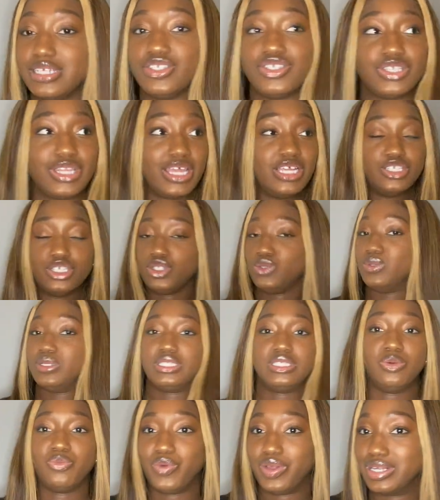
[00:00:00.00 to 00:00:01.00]
They just want
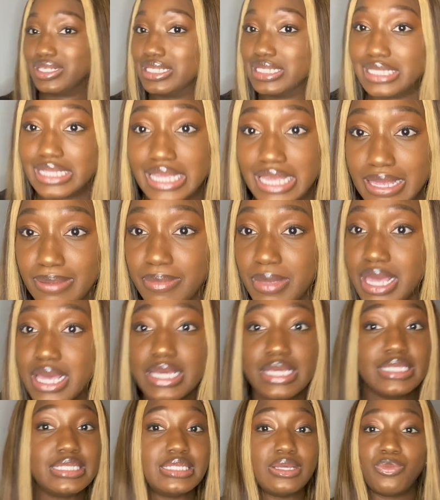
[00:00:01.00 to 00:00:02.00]
somewhere to sleep,
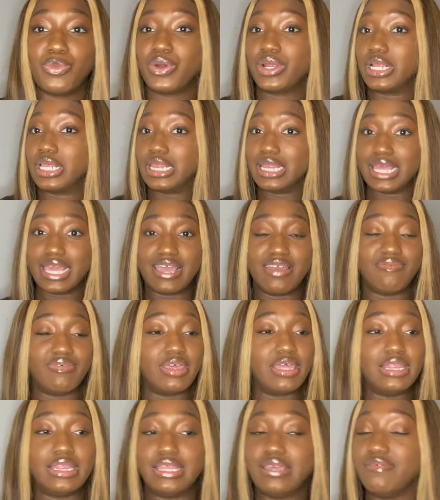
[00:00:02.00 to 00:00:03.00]
somewhere to live
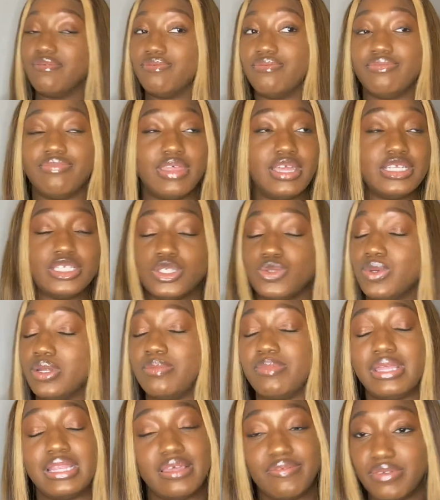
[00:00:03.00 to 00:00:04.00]
and live. They just want
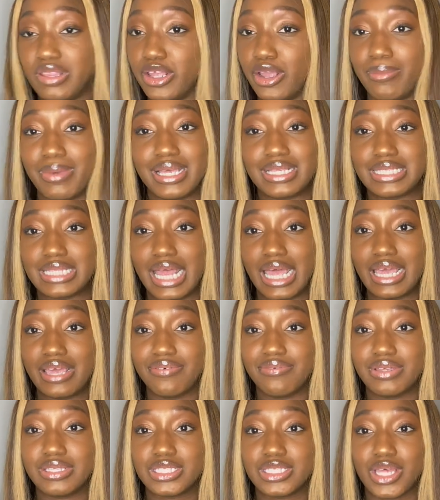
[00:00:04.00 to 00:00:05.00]
to be living their best life.
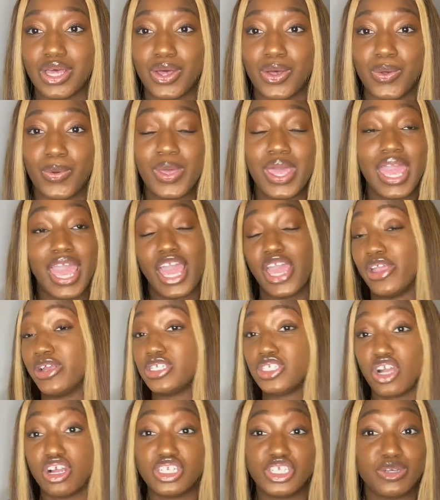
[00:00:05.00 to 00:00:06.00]
So, and you're
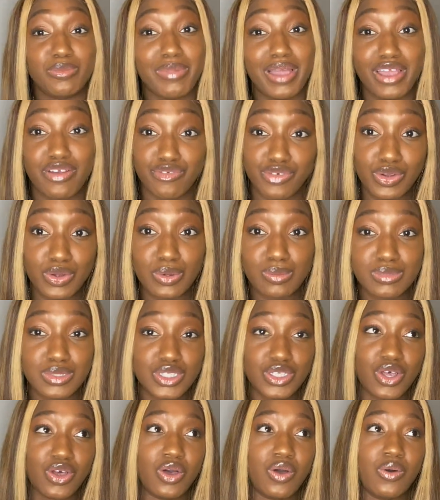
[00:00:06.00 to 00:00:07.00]
charging by room.
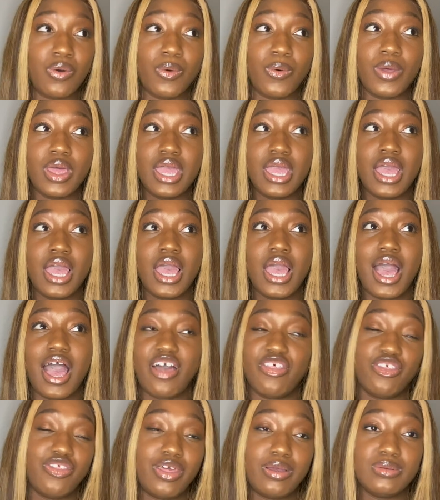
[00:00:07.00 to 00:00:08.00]
So I
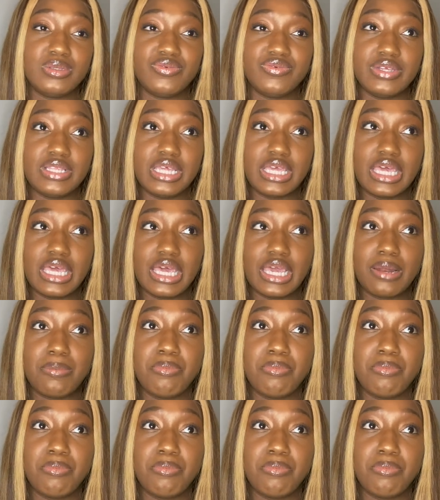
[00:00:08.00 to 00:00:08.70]
thought that was really good.